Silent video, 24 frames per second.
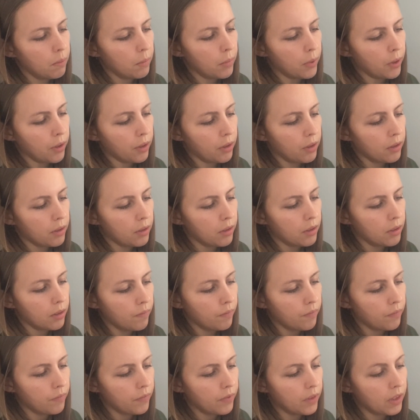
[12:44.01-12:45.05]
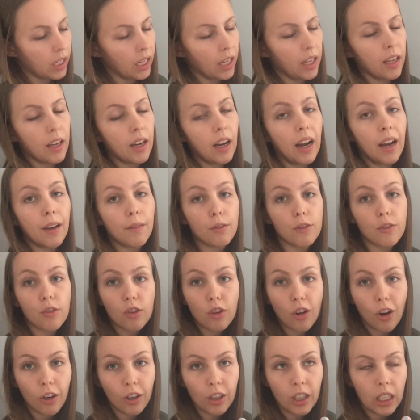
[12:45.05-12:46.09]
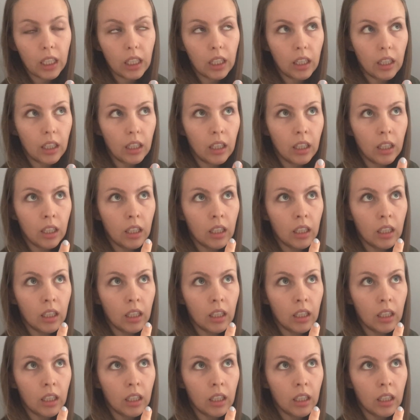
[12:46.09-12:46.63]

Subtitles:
books that I've started,